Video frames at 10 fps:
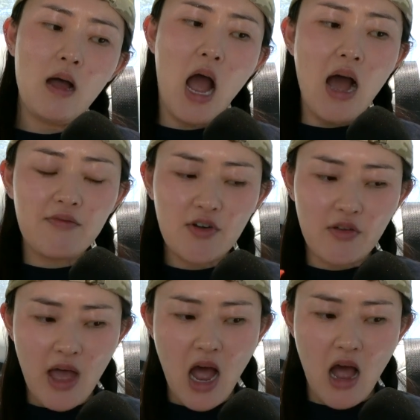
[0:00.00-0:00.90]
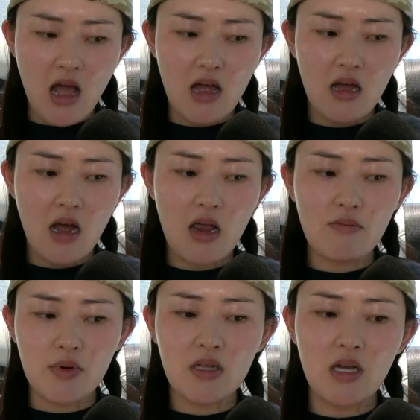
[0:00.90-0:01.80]
after that, I
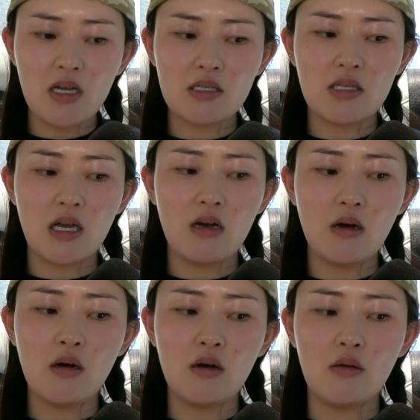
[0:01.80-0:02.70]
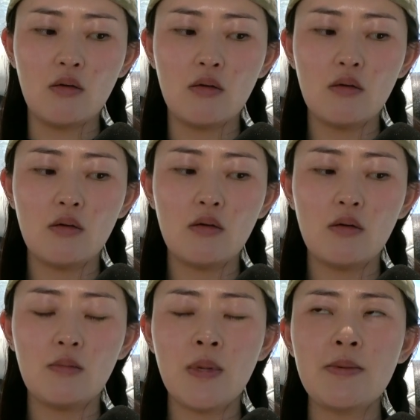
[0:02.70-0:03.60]
realized that, oh,
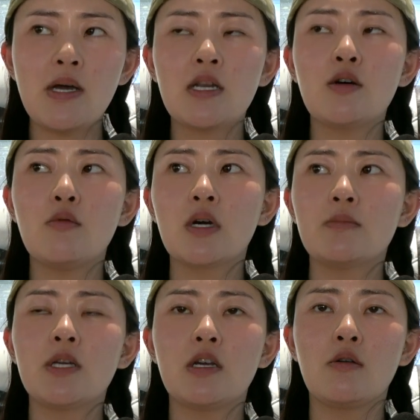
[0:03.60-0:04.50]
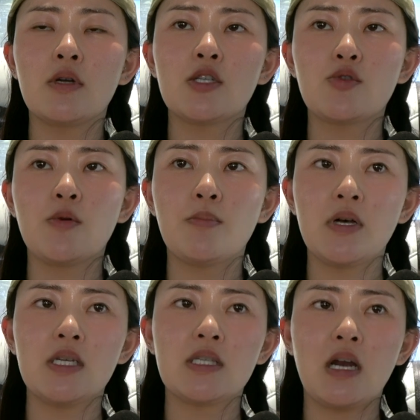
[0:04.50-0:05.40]
maybe I don't want to be going to a
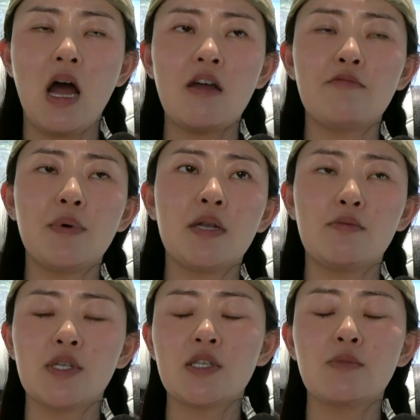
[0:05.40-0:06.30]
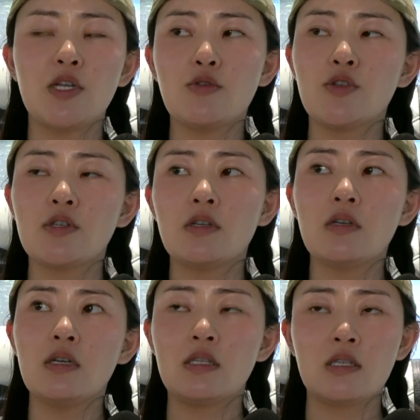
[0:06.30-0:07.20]
place that I've been with somebody
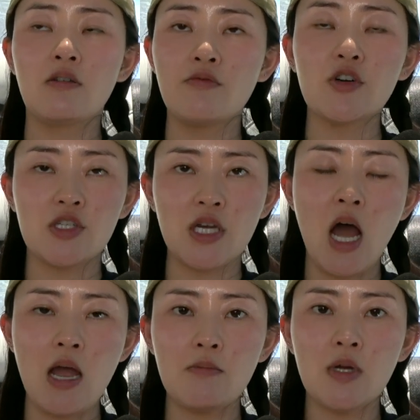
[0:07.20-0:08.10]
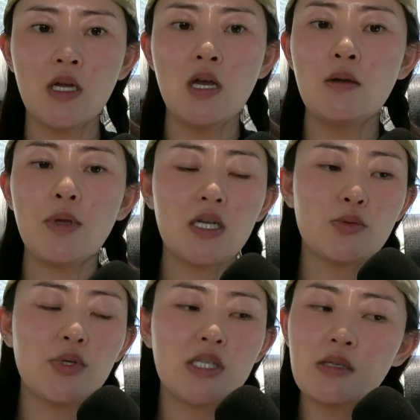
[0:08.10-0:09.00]
it's their first time, because
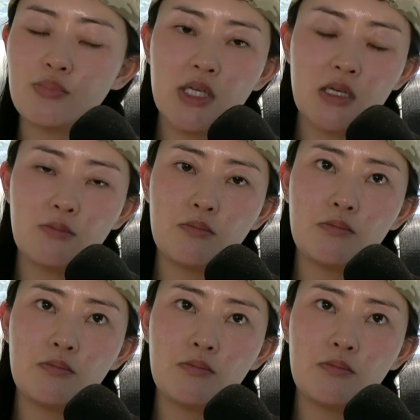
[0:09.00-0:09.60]
we simply